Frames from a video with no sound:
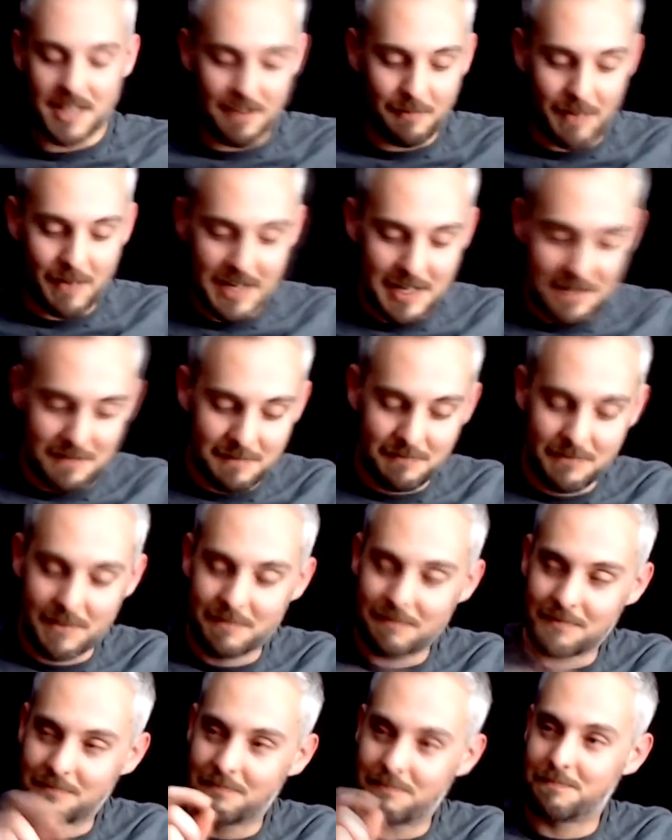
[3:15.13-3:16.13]
and when he
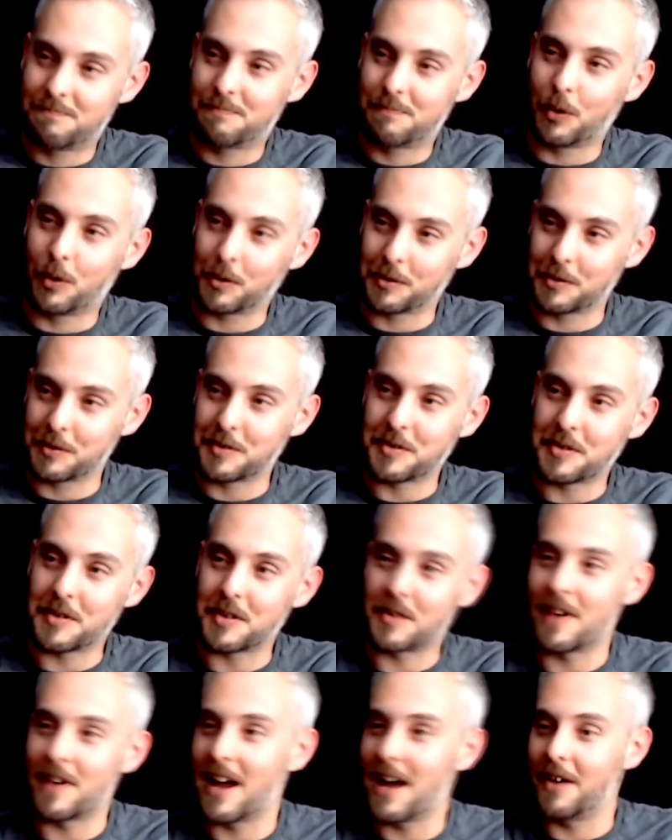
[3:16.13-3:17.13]
portals through the
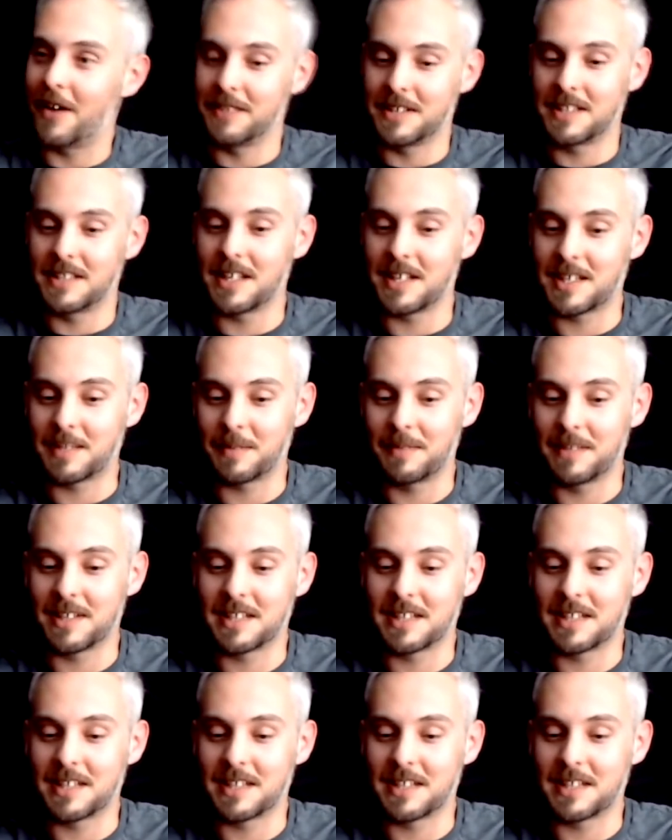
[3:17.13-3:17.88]
ground, it does something